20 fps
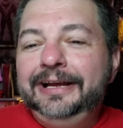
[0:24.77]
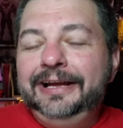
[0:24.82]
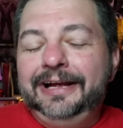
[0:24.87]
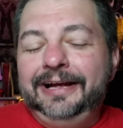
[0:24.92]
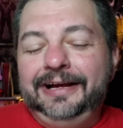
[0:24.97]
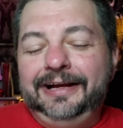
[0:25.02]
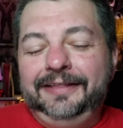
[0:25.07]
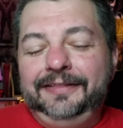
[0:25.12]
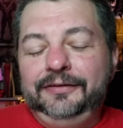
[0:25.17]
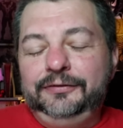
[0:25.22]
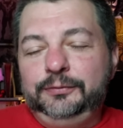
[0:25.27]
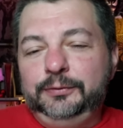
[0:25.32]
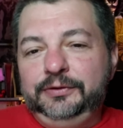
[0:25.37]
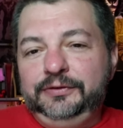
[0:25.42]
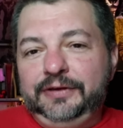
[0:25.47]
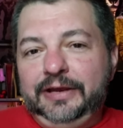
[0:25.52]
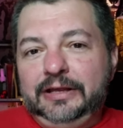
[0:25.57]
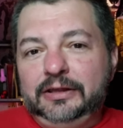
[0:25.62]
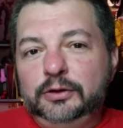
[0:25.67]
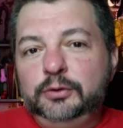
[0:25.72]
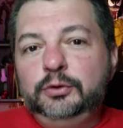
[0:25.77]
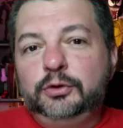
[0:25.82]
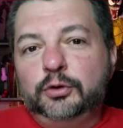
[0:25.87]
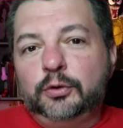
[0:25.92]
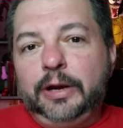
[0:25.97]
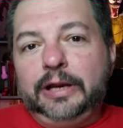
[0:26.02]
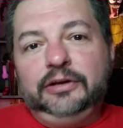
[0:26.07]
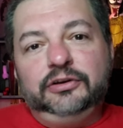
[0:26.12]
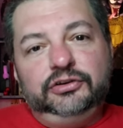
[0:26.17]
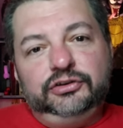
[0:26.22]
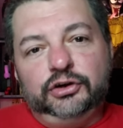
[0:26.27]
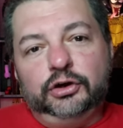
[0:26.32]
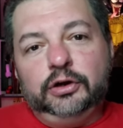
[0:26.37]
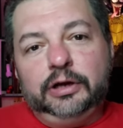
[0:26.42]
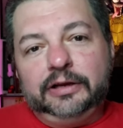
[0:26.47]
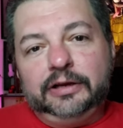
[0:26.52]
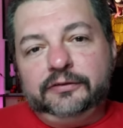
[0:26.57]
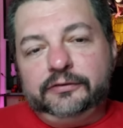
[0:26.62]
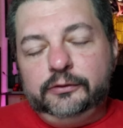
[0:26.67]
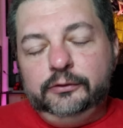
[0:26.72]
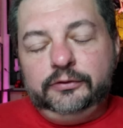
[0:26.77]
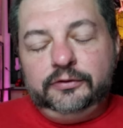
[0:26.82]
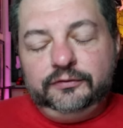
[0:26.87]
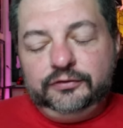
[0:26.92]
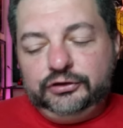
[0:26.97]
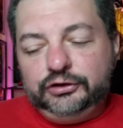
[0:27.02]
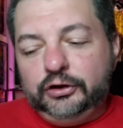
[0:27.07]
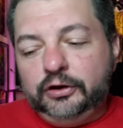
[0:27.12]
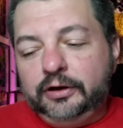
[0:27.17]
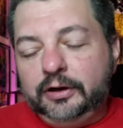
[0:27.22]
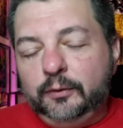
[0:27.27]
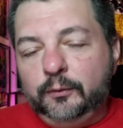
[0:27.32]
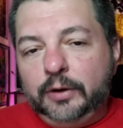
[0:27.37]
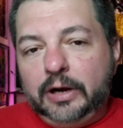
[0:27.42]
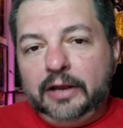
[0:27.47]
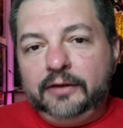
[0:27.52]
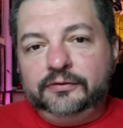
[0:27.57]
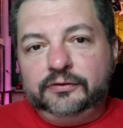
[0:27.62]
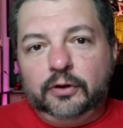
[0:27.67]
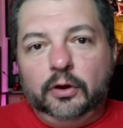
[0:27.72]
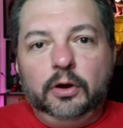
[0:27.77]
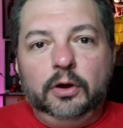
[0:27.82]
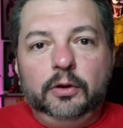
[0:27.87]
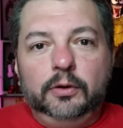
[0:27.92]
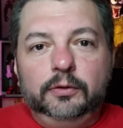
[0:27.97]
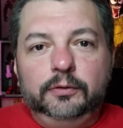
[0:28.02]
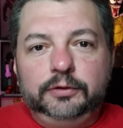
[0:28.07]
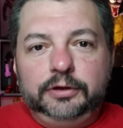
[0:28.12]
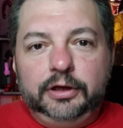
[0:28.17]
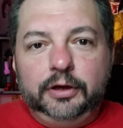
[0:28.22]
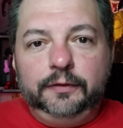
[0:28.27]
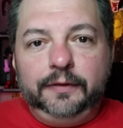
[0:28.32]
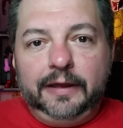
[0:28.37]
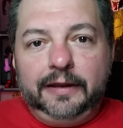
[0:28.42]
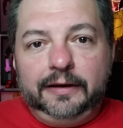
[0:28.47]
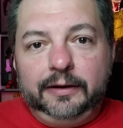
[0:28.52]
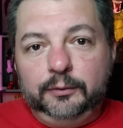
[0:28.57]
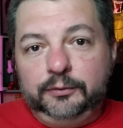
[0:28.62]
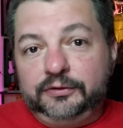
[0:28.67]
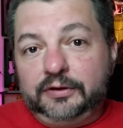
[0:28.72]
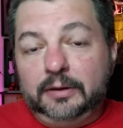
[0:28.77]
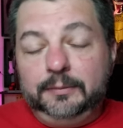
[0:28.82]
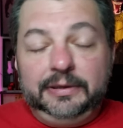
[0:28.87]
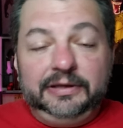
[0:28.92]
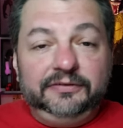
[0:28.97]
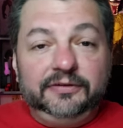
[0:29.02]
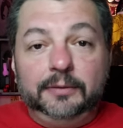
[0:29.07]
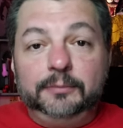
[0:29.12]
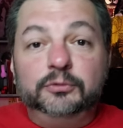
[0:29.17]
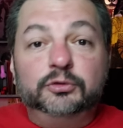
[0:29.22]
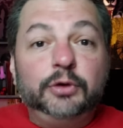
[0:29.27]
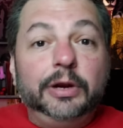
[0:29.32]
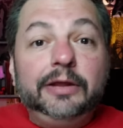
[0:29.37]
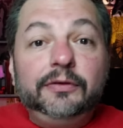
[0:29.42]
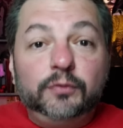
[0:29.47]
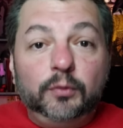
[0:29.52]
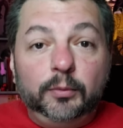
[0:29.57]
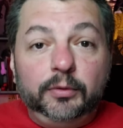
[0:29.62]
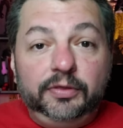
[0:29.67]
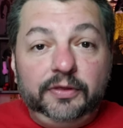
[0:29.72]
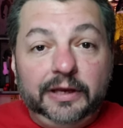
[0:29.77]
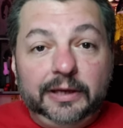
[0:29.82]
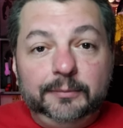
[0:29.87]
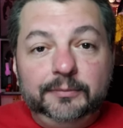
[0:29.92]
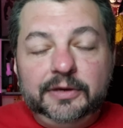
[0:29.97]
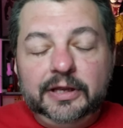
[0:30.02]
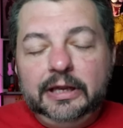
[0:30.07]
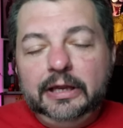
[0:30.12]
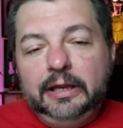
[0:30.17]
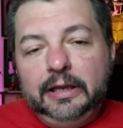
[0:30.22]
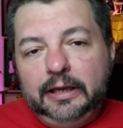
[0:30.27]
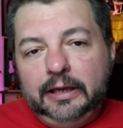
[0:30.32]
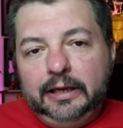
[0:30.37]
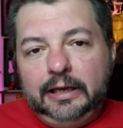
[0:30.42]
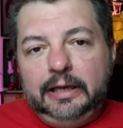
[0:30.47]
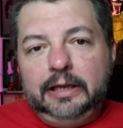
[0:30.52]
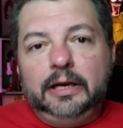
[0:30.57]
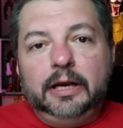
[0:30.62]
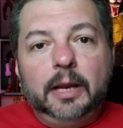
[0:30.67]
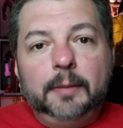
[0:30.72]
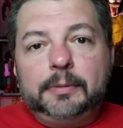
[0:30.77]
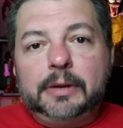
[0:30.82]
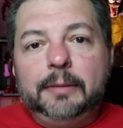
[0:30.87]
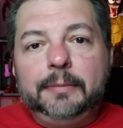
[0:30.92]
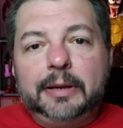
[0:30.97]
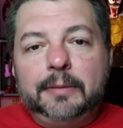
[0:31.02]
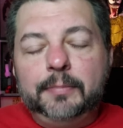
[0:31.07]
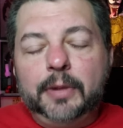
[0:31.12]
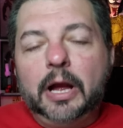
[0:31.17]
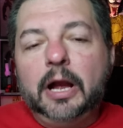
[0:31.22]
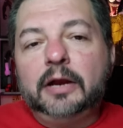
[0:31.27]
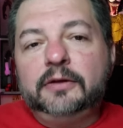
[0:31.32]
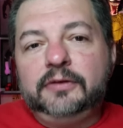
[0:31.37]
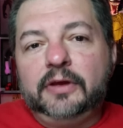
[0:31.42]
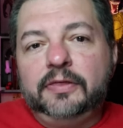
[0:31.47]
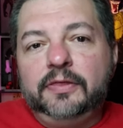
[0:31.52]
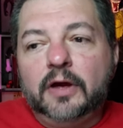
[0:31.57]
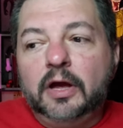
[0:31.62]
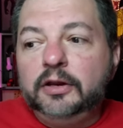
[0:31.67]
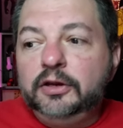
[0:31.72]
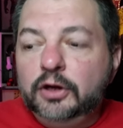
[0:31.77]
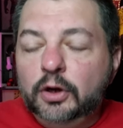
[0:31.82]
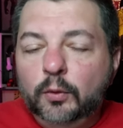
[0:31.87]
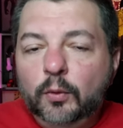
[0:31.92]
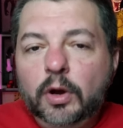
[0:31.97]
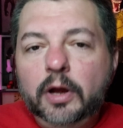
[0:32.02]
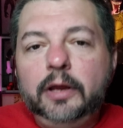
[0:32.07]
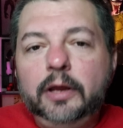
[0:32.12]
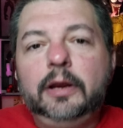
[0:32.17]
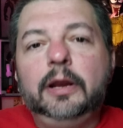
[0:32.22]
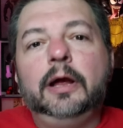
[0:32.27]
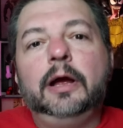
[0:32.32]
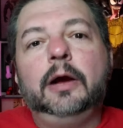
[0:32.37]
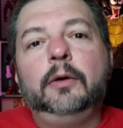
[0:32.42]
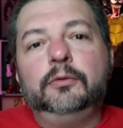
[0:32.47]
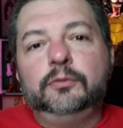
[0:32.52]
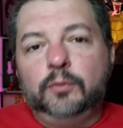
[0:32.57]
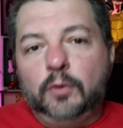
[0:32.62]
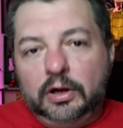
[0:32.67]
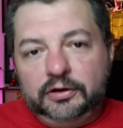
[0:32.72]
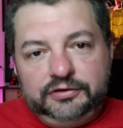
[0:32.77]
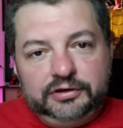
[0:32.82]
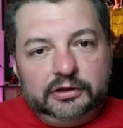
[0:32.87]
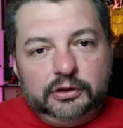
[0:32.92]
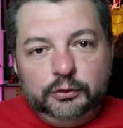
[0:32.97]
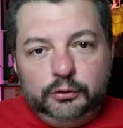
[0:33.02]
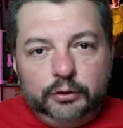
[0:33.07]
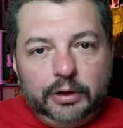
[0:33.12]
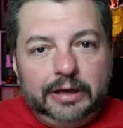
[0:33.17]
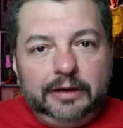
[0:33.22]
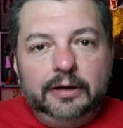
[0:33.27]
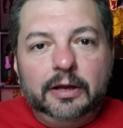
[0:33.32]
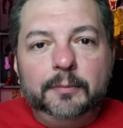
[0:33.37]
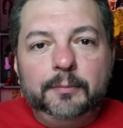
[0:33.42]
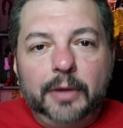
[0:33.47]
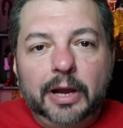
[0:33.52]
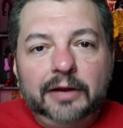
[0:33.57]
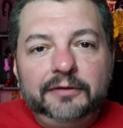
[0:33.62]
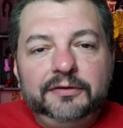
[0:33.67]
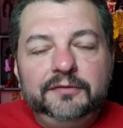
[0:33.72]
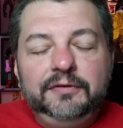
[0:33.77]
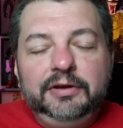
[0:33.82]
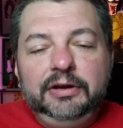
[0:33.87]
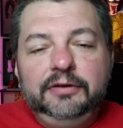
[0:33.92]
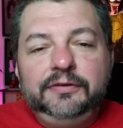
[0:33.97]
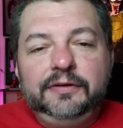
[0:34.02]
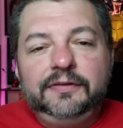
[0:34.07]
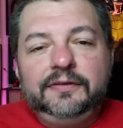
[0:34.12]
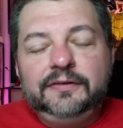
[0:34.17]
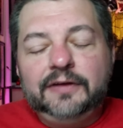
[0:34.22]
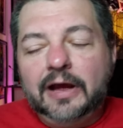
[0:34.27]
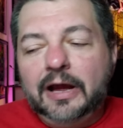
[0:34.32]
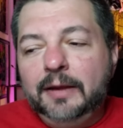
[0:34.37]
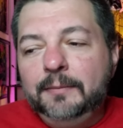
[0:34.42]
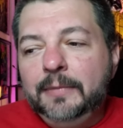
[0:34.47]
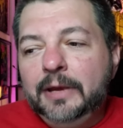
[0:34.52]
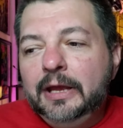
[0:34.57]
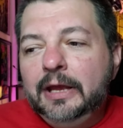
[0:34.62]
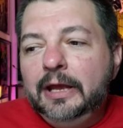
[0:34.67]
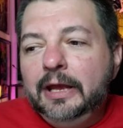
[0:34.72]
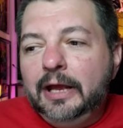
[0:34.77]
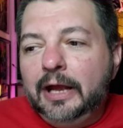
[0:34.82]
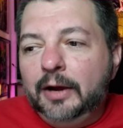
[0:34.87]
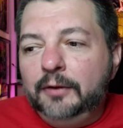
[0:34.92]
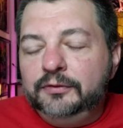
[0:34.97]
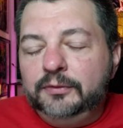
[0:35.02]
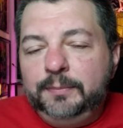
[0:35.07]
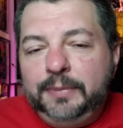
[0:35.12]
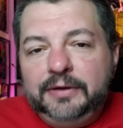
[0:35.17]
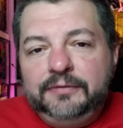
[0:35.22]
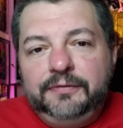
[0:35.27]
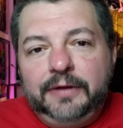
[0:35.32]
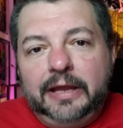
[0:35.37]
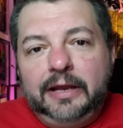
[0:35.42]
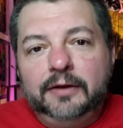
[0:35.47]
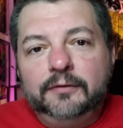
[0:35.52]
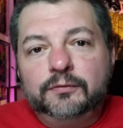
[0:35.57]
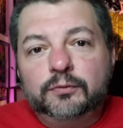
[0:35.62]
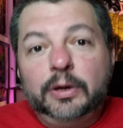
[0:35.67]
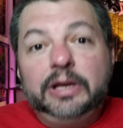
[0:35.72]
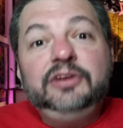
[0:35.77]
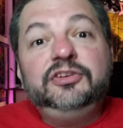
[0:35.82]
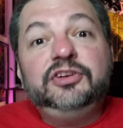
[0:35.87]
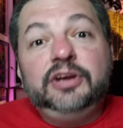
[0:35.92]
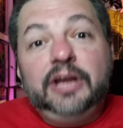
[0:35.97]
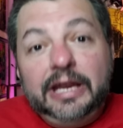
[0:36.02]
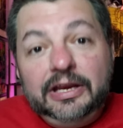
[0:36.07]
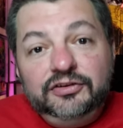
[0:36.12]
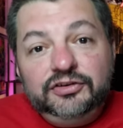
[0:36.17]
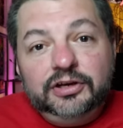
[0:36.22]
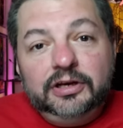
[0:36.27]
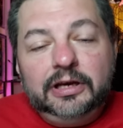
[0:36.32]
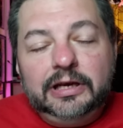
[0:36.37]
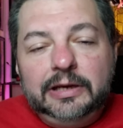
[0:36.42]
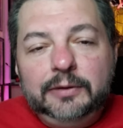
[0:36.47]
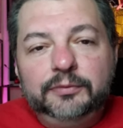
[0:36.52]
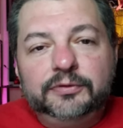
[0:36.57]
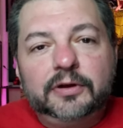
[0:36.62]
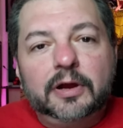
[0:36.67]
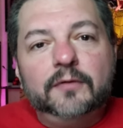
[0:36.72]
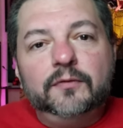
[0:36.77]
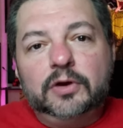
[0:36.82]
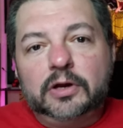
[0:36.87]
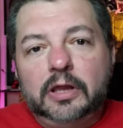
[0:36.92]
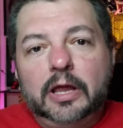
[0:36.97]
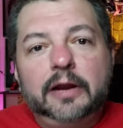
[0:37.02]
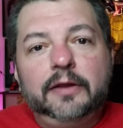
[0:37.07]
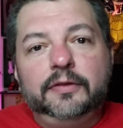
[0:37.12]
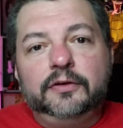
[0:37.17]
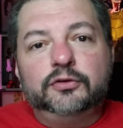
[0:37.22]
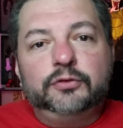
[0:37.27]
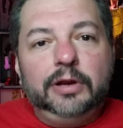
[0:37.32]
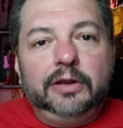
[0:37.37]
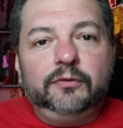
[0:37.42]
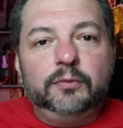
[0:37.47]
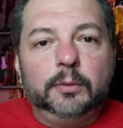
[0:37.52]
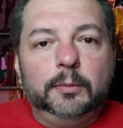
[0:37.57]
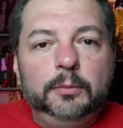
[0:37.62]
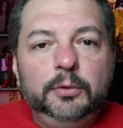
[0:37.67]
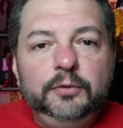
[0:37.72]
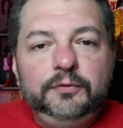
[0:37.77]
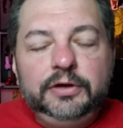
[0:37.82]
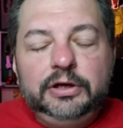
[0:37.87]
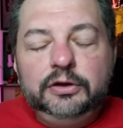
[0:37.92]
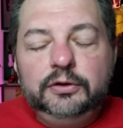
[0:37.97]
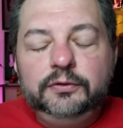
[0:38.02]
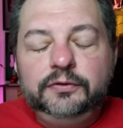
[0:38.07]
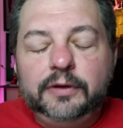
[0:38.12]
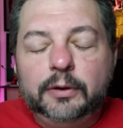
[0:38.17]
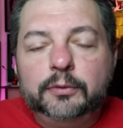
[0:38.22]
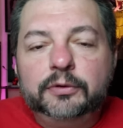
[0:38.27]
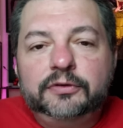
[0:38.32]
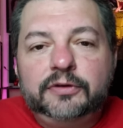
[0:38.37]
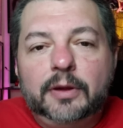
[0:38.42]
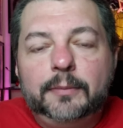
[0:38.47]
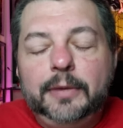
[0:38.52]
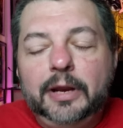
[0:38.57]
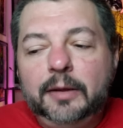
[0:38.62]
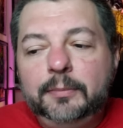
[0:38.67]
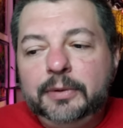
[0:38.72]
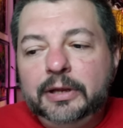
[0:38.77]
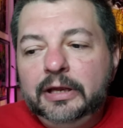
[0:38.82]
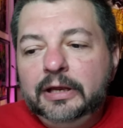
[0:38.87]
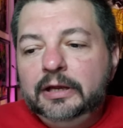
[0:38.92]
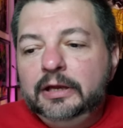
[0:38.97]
Uh, this was a Loot Crate shirt, exclusive shirt, and when I saw, you know, that there was going to be something Transformer-themed in an upcoming box, I thought, you know what? I was watching Loot Crate unboxing videos at the time. I was a big fan of Rage Nation, and he was covering a lot of the Transformer movie news that were coming up.